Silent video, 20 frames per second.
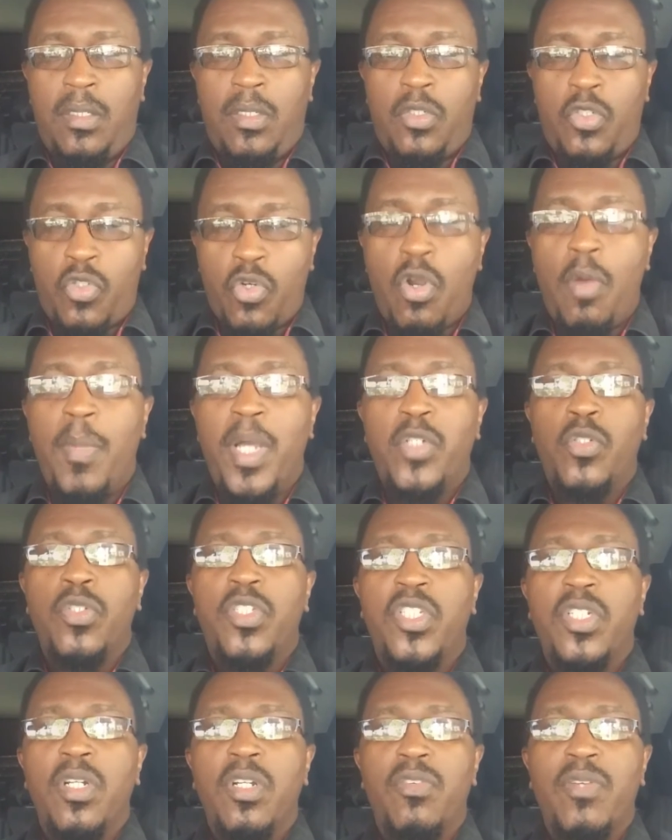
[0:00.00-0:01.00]
Trauma to
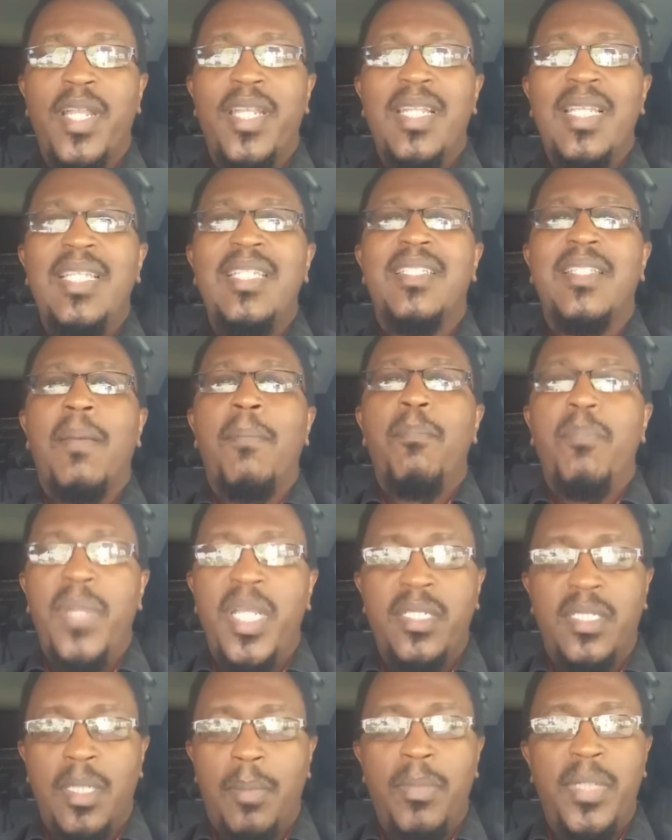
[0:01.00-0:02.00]
children is a
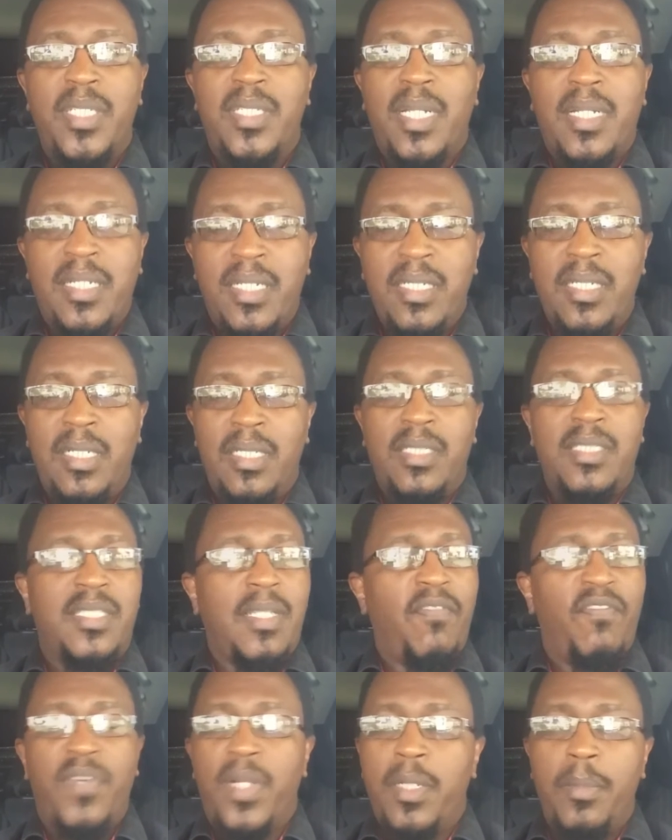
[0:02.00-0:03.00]
major, major deal. It's
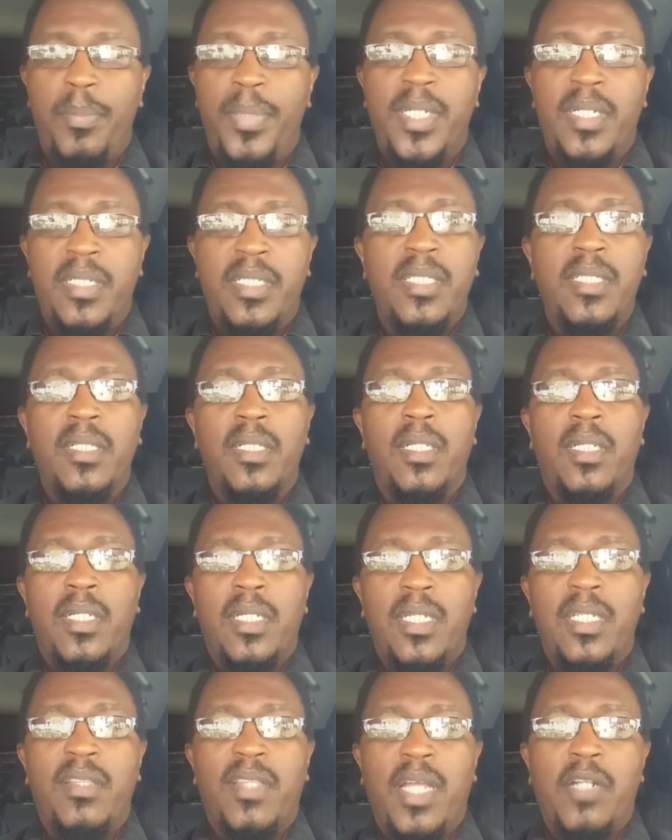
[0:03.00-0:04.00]
a very big deal
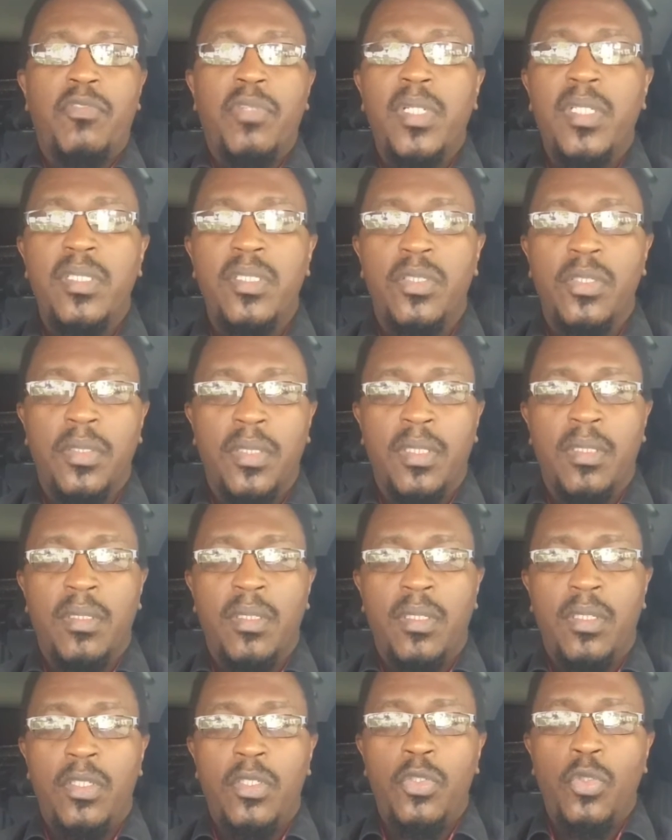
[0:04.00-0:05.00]
in that religion.
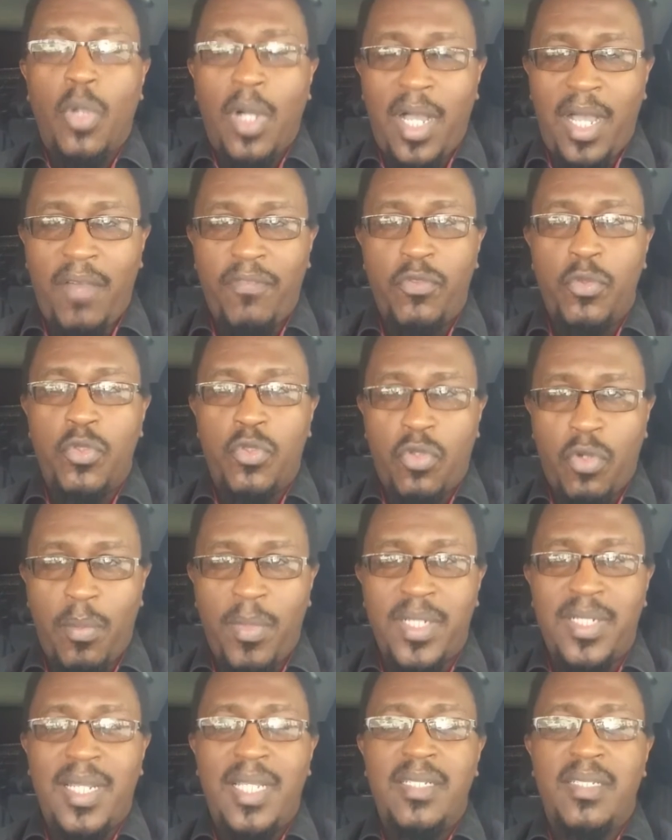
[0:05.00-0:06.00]
You have to
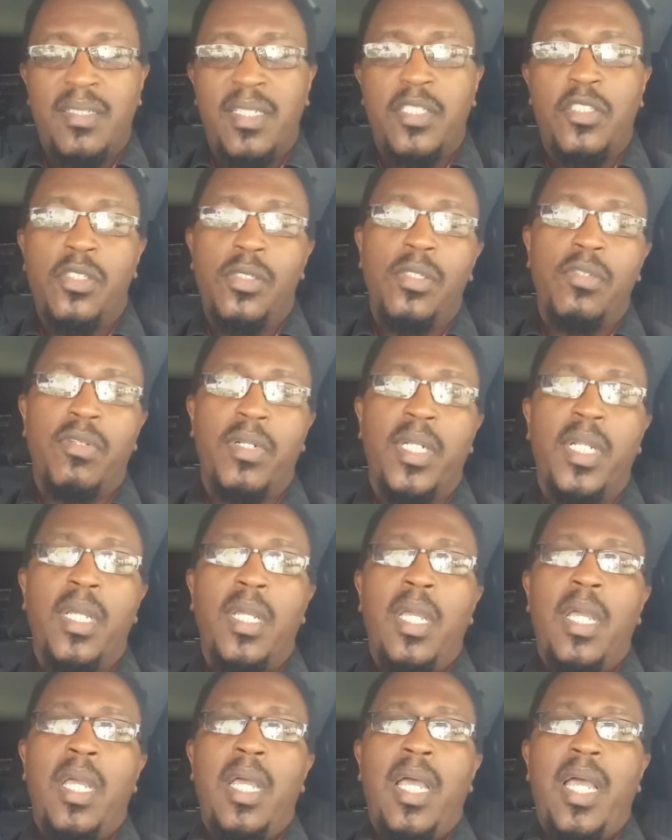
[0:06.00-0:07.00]
traumatize the children.
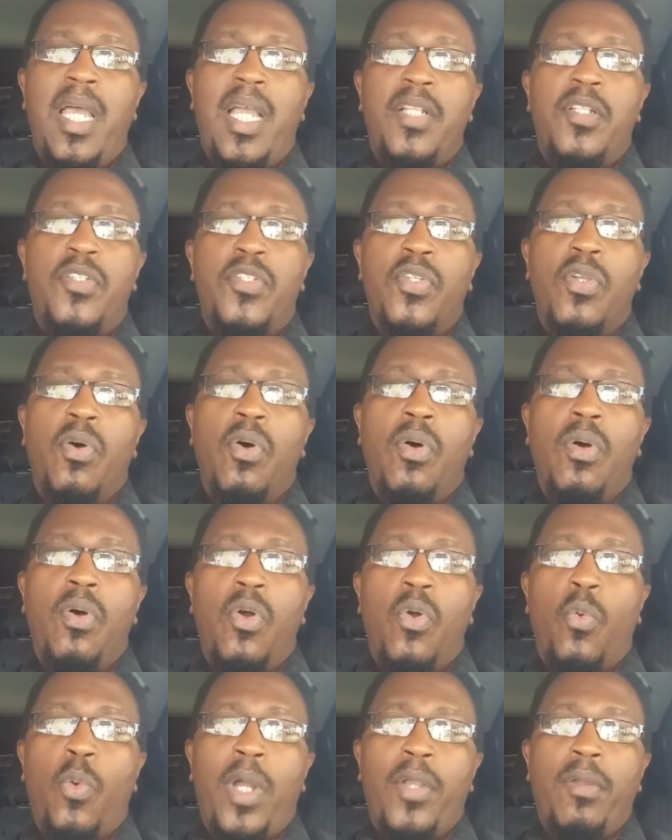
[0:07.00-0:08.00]
And so,
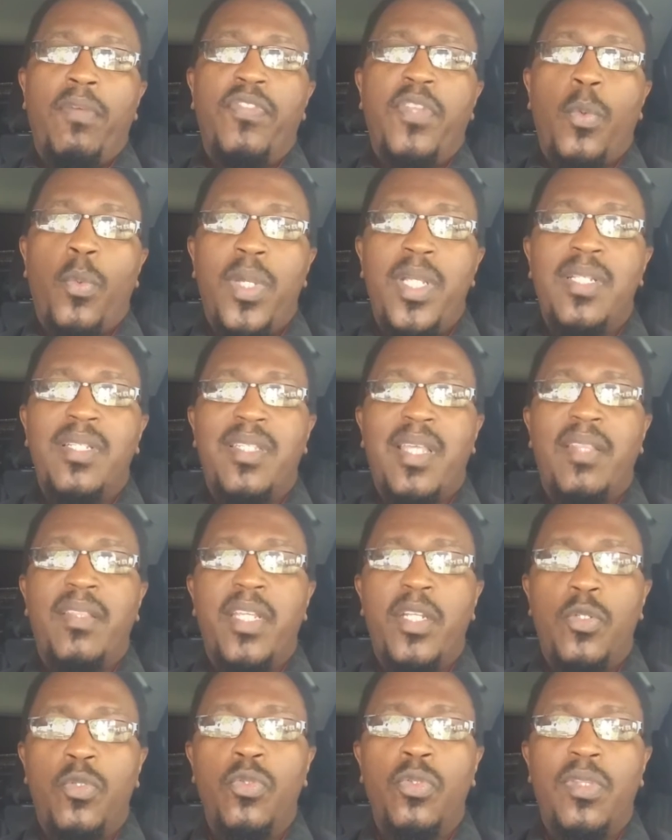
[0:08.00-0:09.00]
one of the ways that they
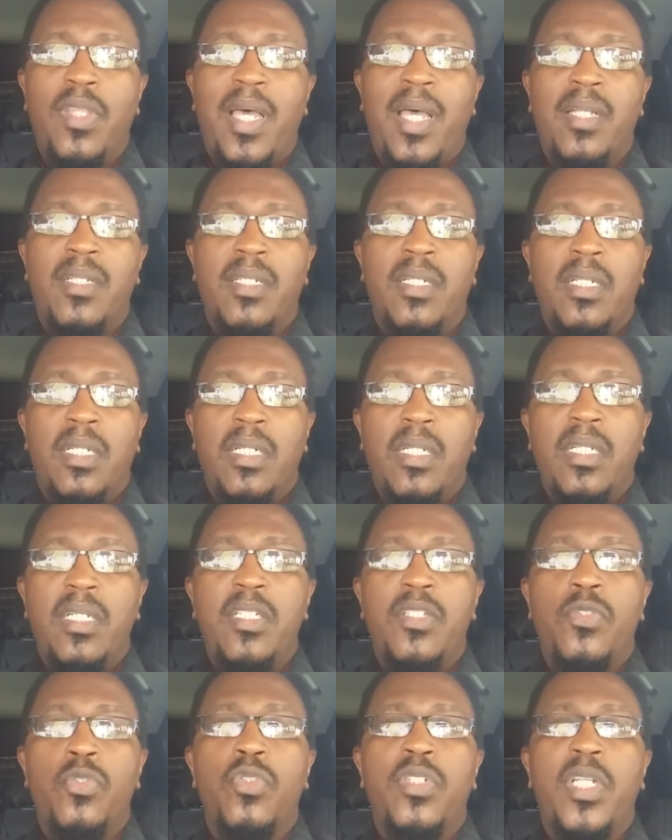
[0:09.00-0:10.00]
do that
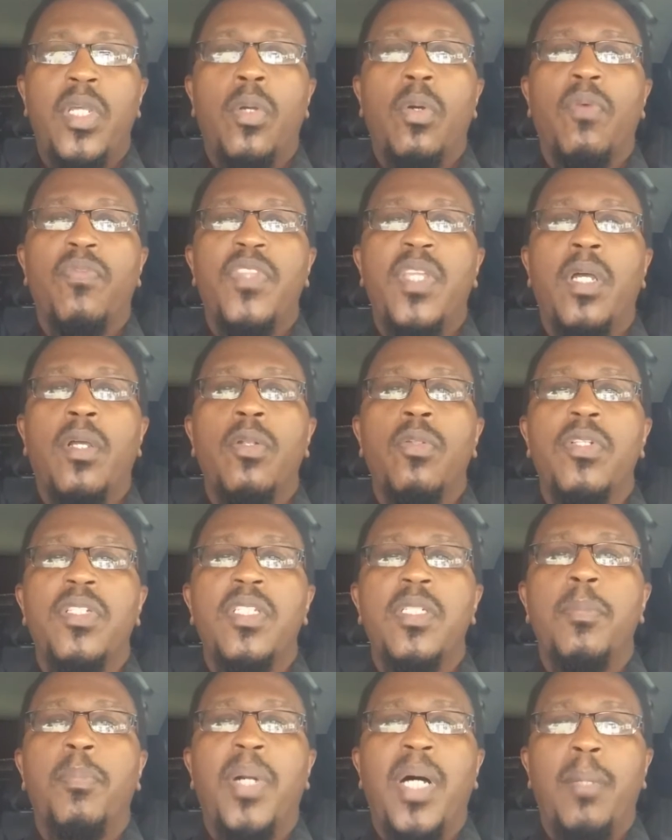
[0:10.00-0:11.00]
is to take off their clothes
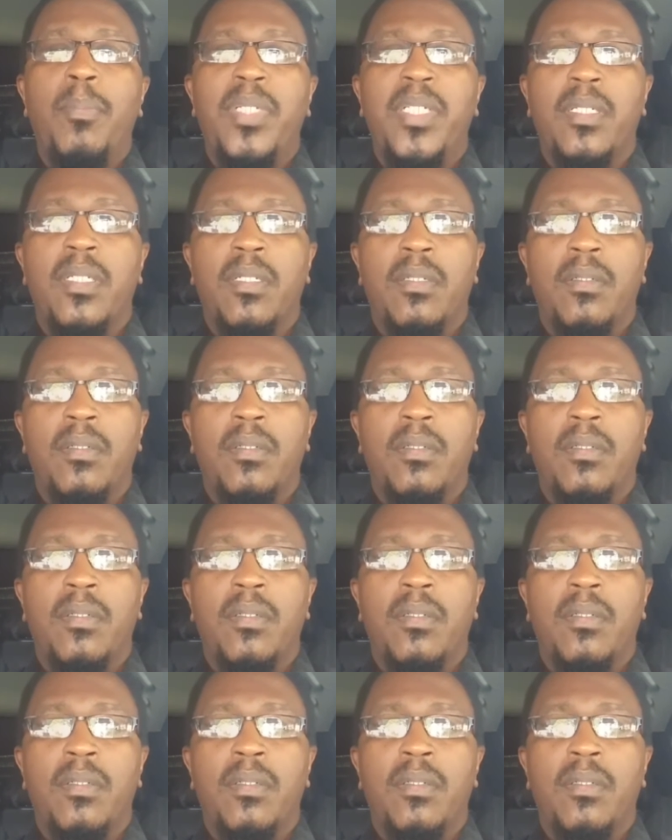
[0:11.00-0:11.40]
in public.